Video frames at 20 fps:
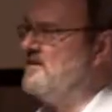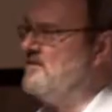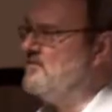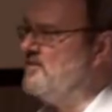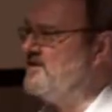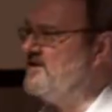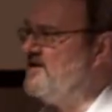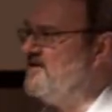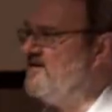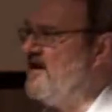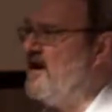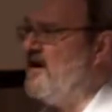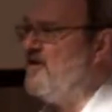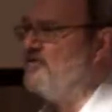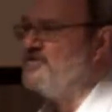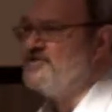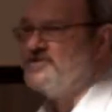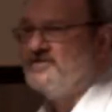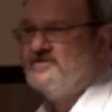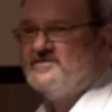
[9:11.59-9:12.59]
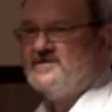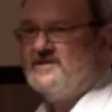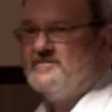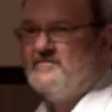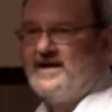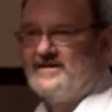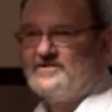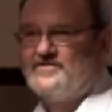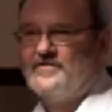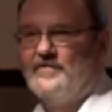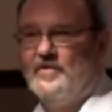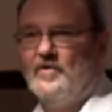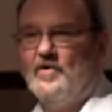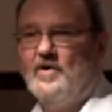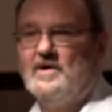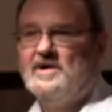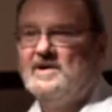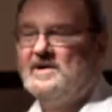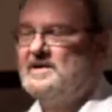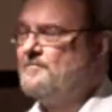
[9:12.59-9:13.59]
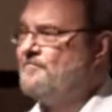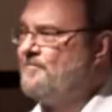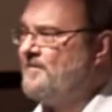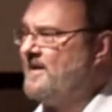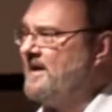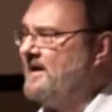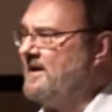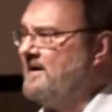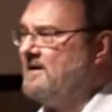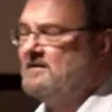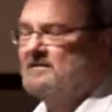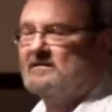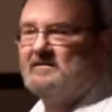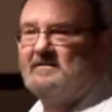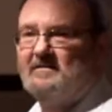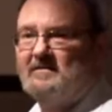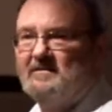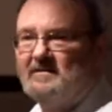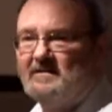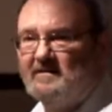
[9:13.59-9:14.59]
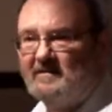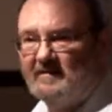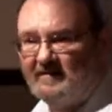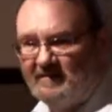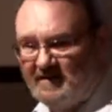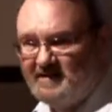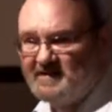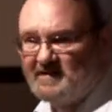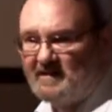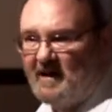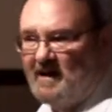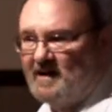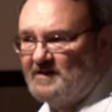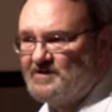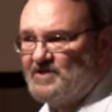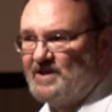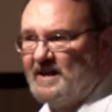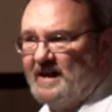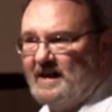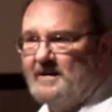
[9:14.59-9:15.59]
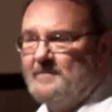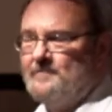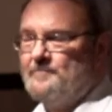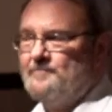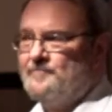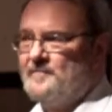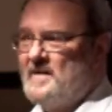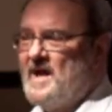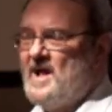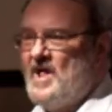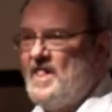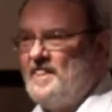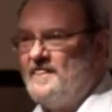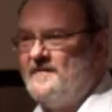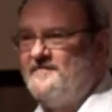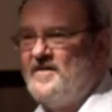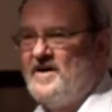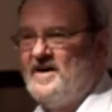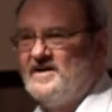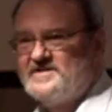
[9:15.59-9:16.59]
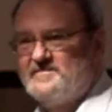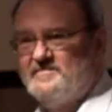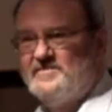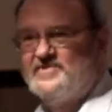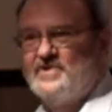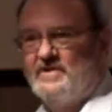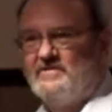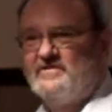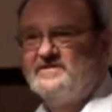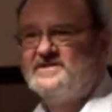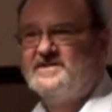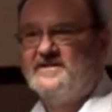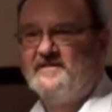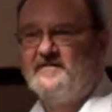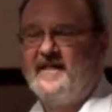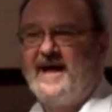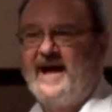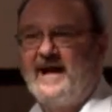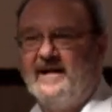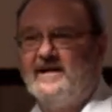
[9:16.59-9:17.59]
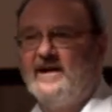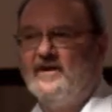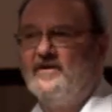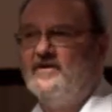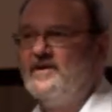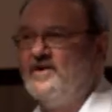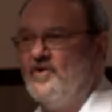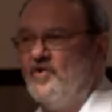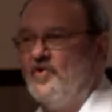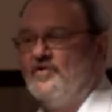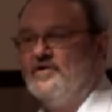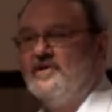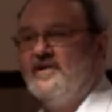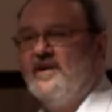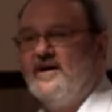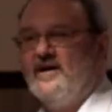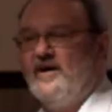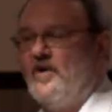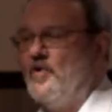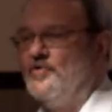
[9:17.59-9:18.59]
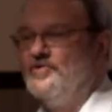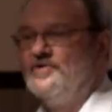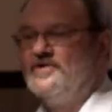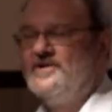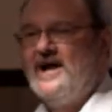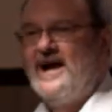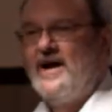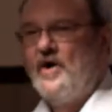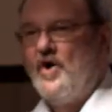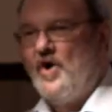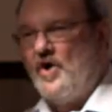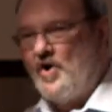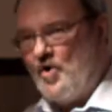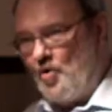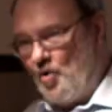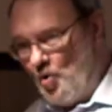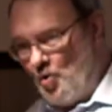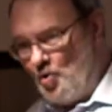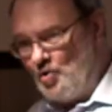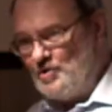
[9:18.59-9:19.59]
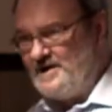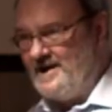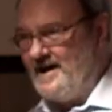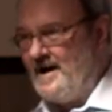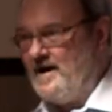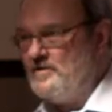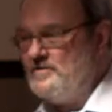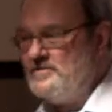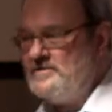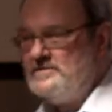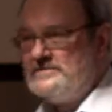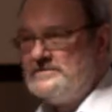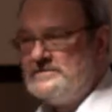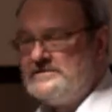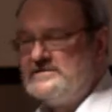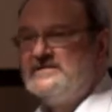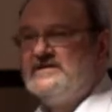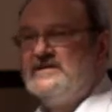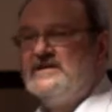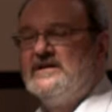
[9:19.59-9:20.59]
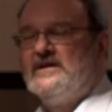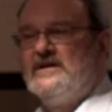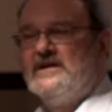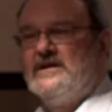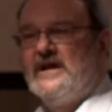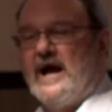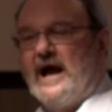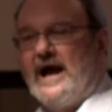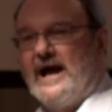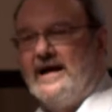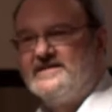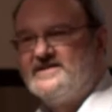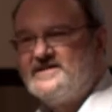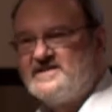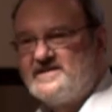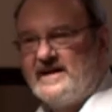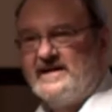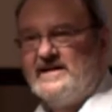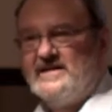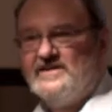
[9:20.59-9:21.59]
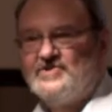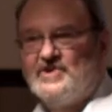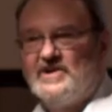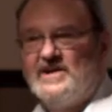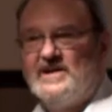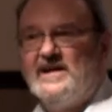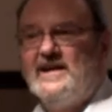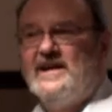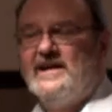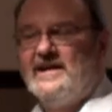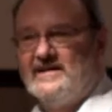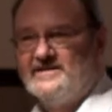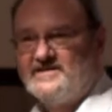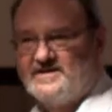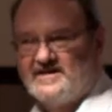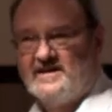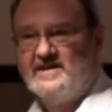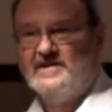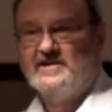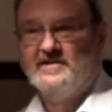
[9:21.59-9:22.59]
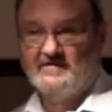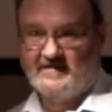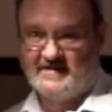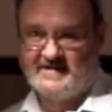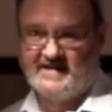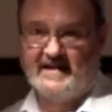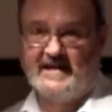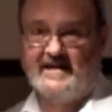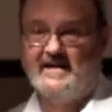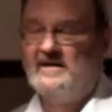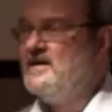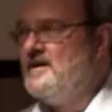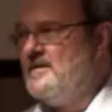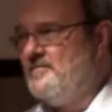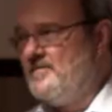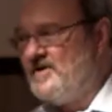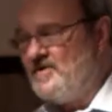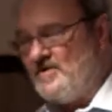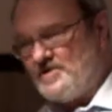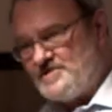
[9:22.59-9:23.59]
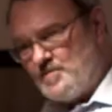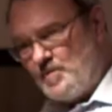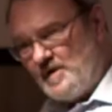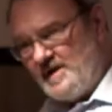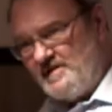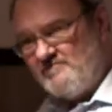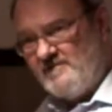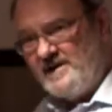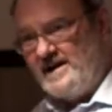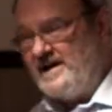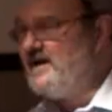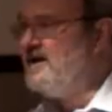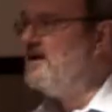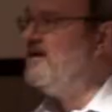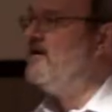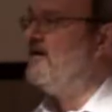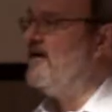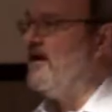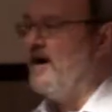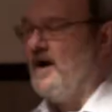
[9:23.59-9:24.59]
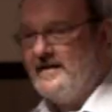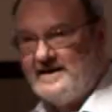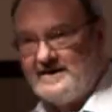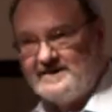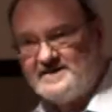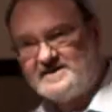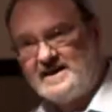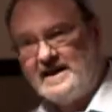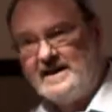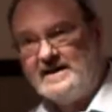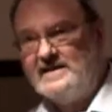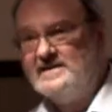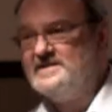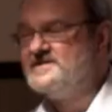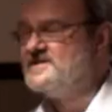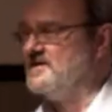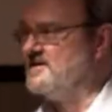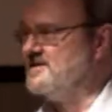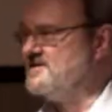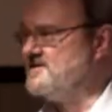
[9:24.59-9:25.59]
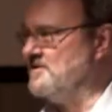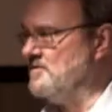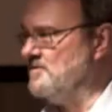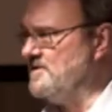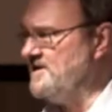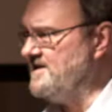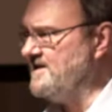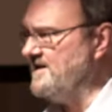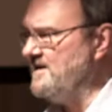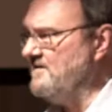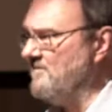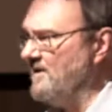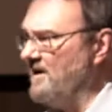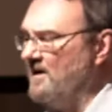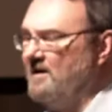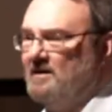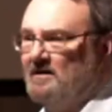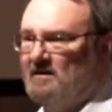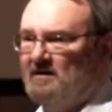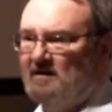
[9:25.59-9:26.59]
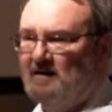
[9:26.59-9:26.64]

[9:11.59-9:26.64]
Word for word: we did the whole shooting match for in this last year. The vast majority of that going on, on audio and staging and security because we rig and it stays until we derig.